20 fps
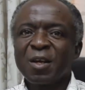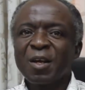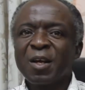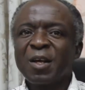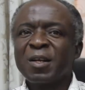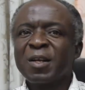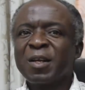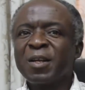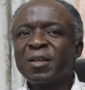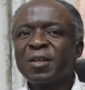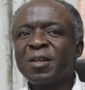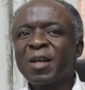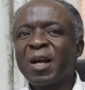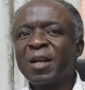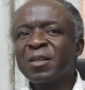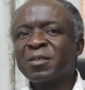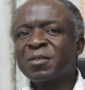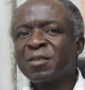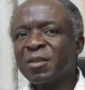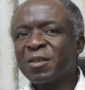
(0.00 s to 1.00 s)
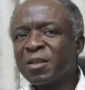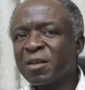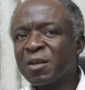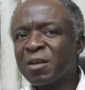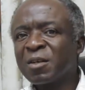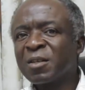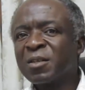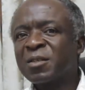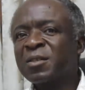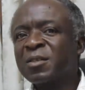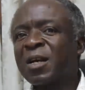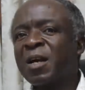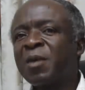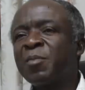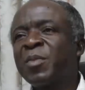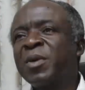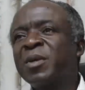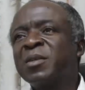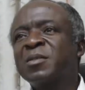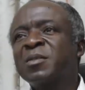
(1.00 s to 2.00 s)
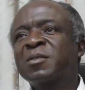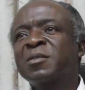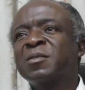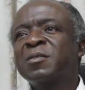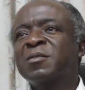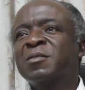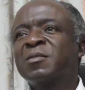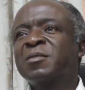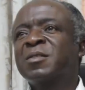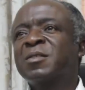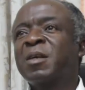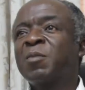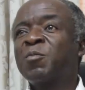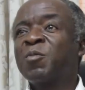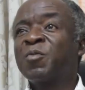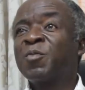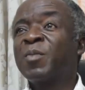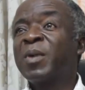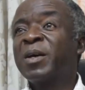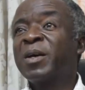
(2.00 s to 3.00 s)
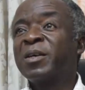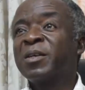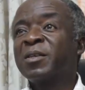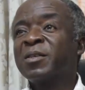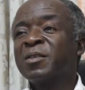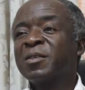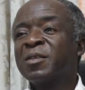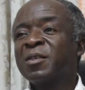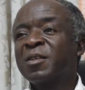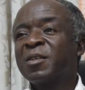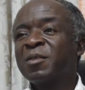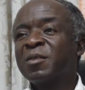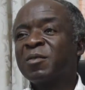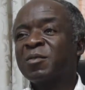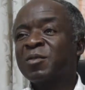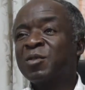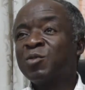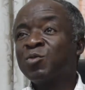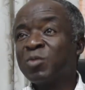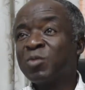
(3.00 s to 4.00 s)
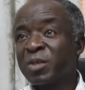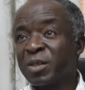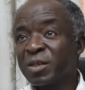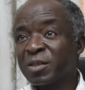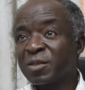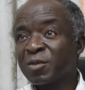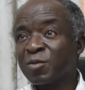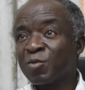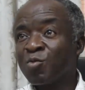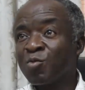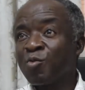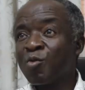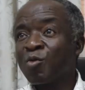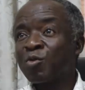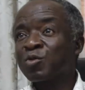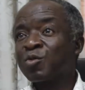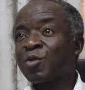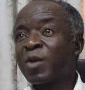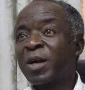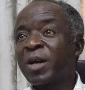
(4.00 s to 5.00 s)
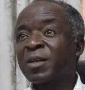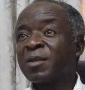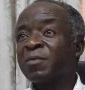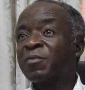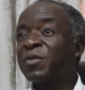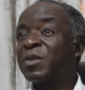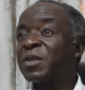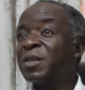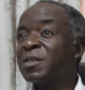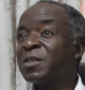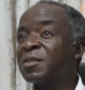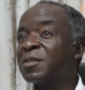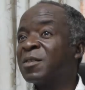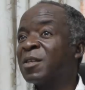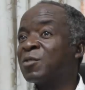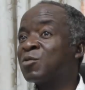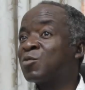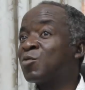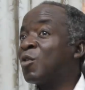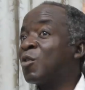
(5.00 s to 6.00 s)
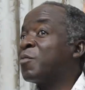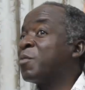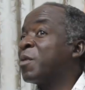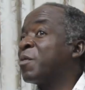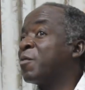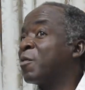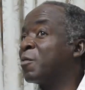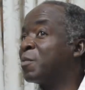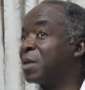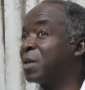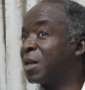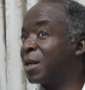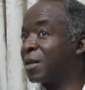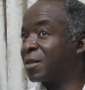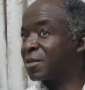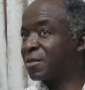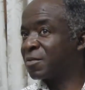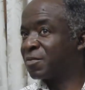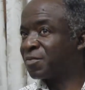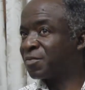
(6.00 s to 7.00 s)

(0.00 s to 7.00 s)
And then at the training college I met some of my tutors who also had finished the School of Performing Arts